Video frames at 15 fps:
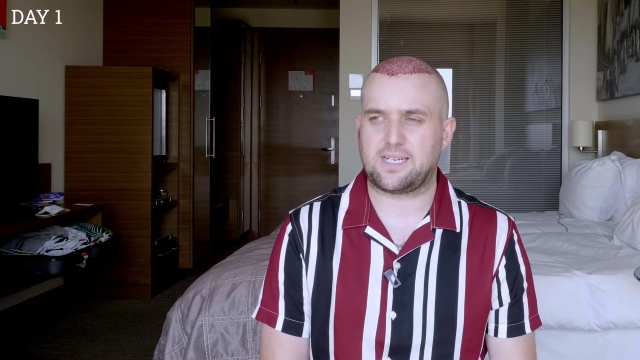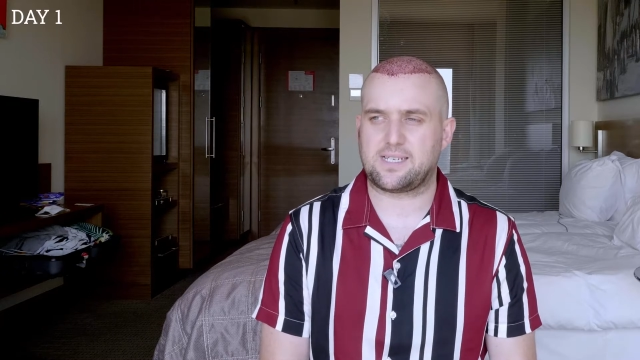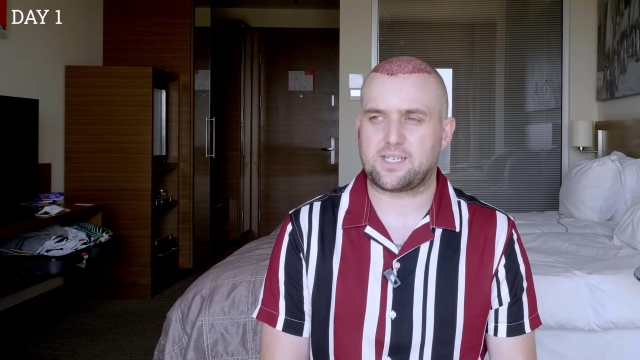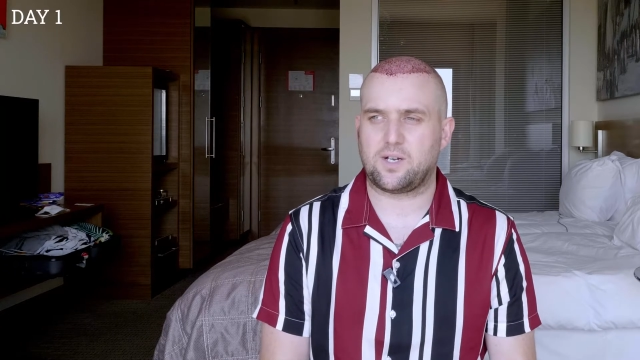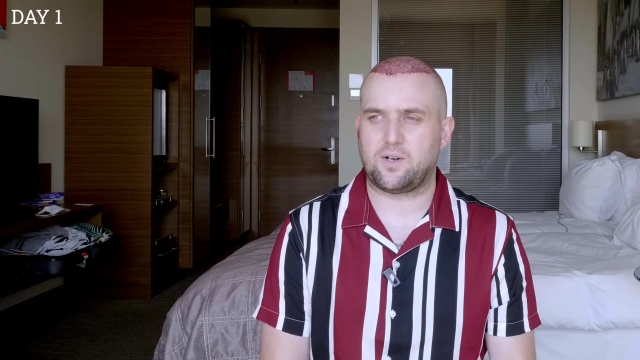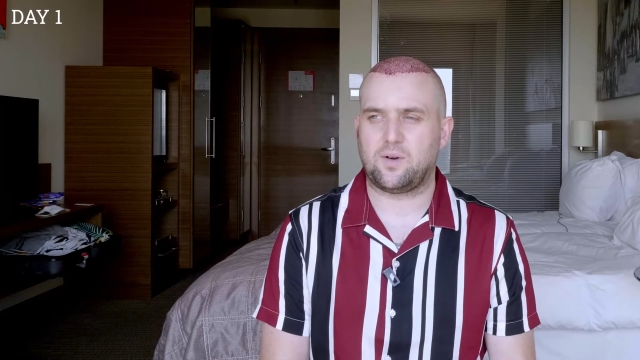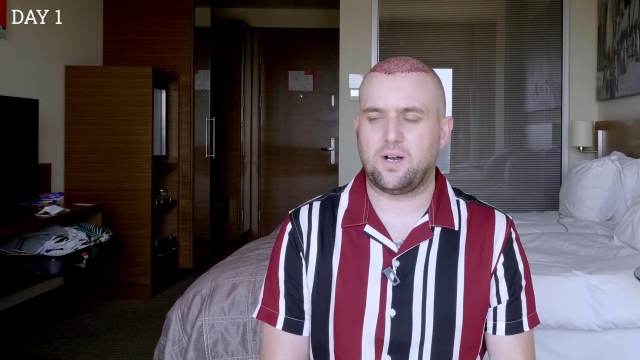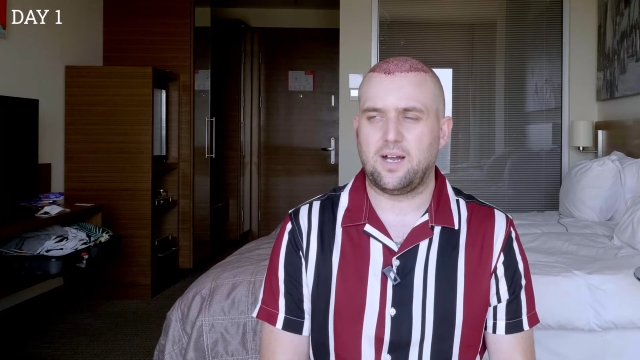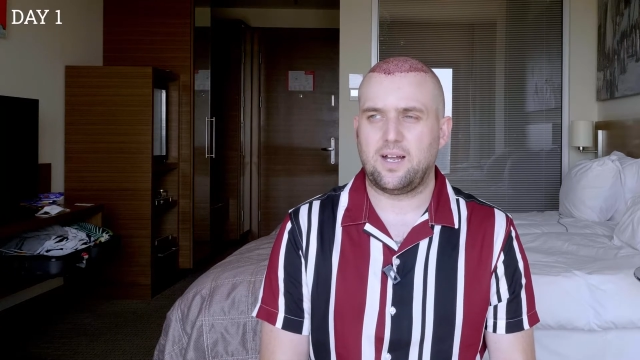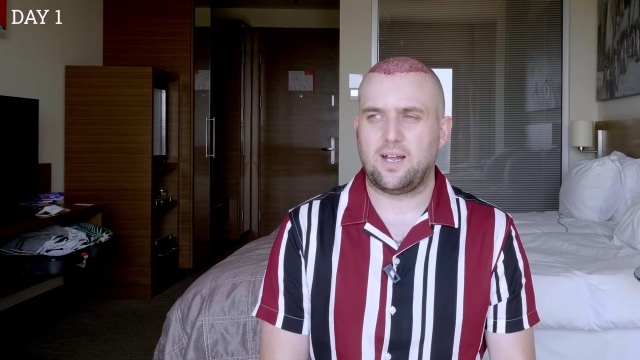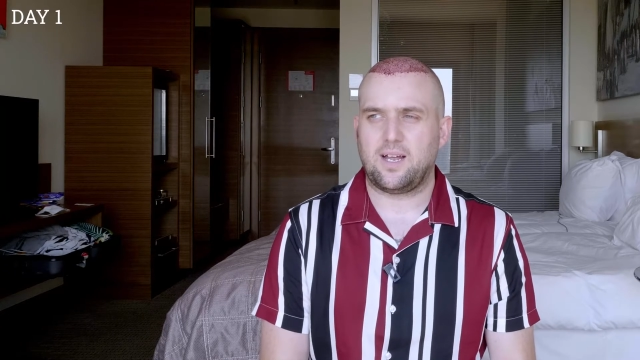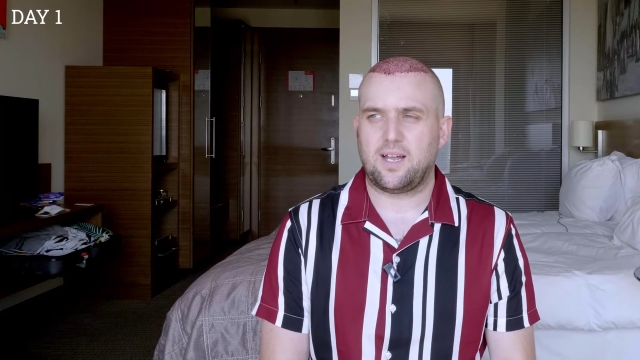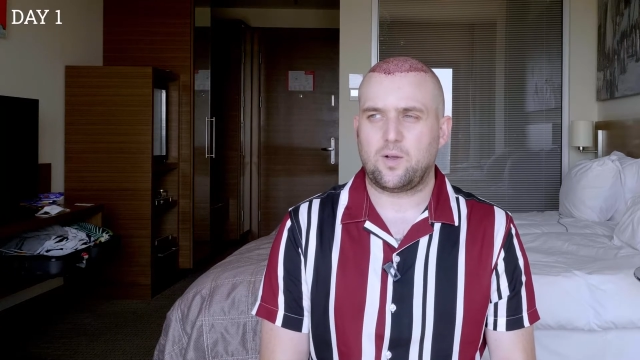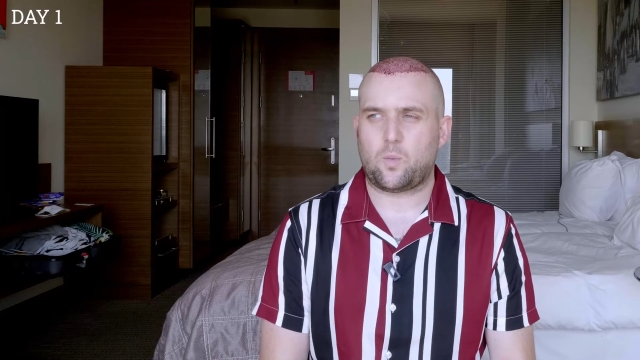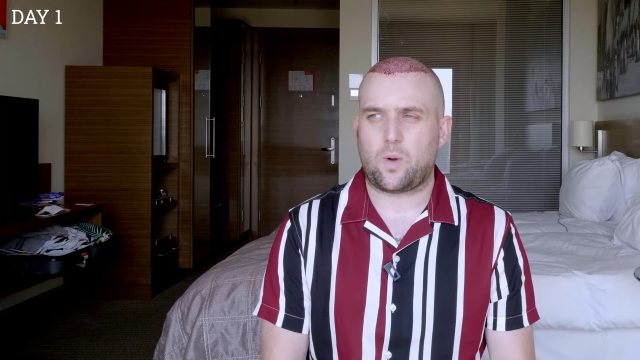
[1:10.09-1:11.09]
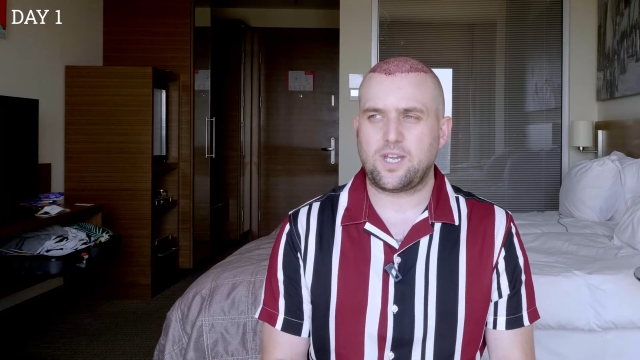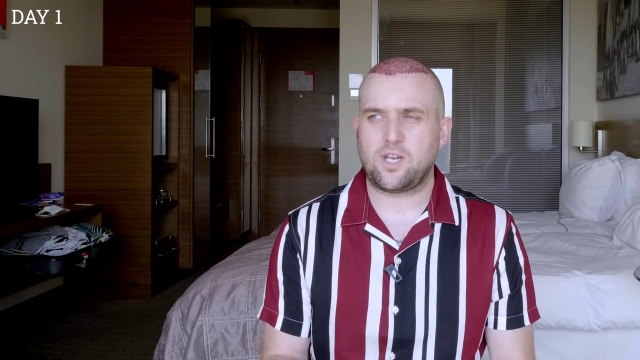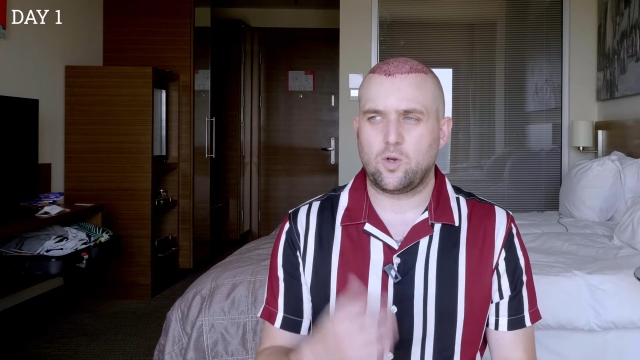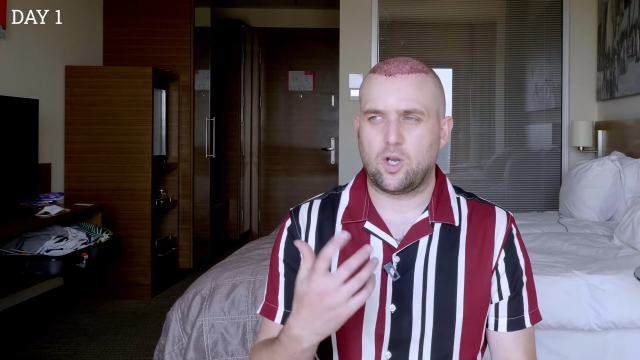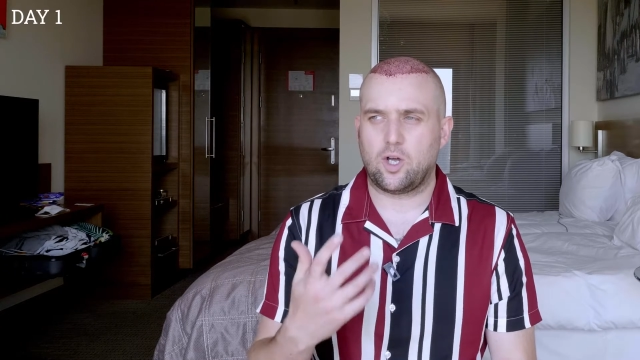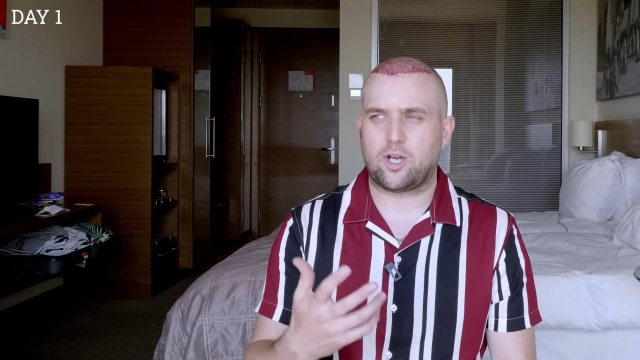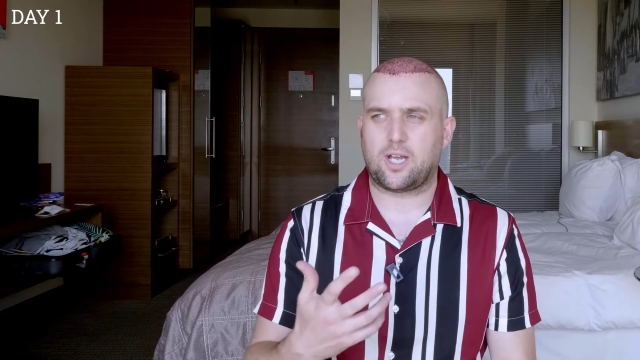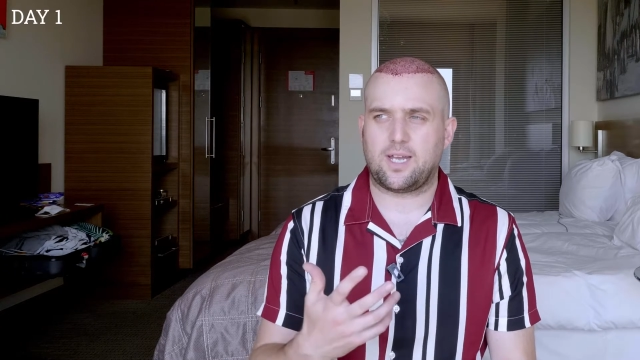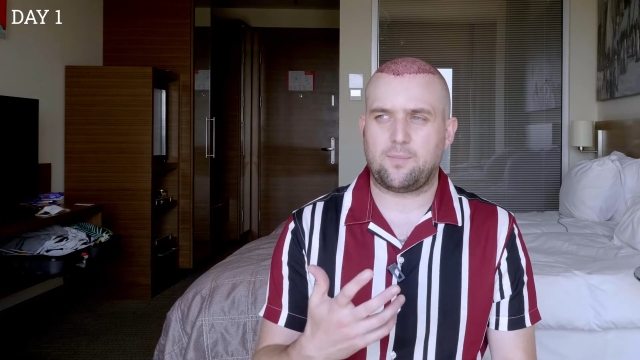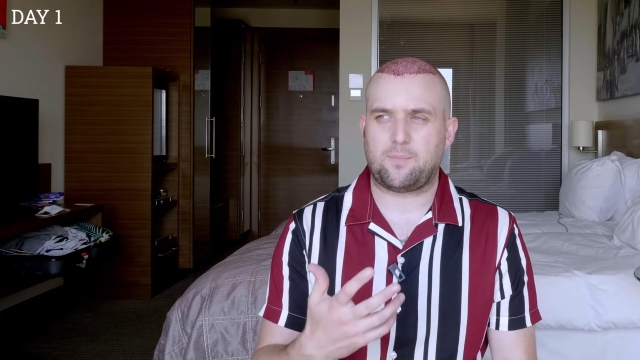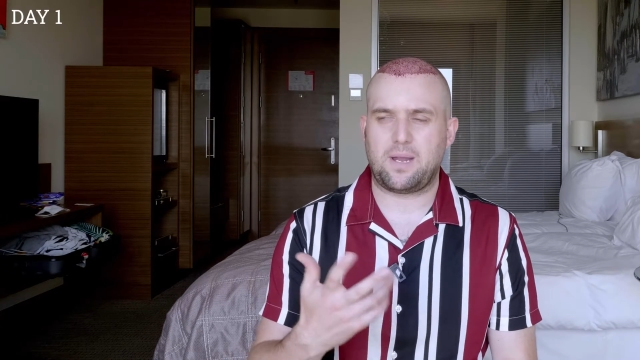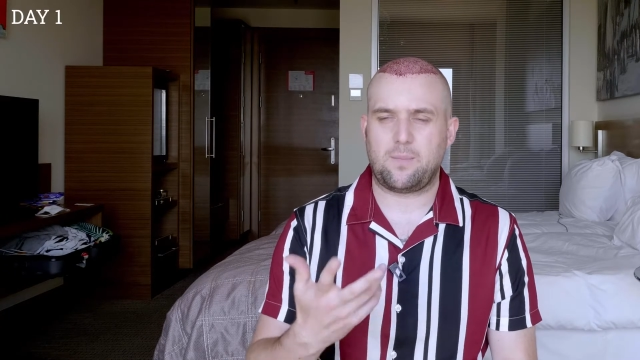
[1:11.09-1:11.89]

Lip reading: So when you look at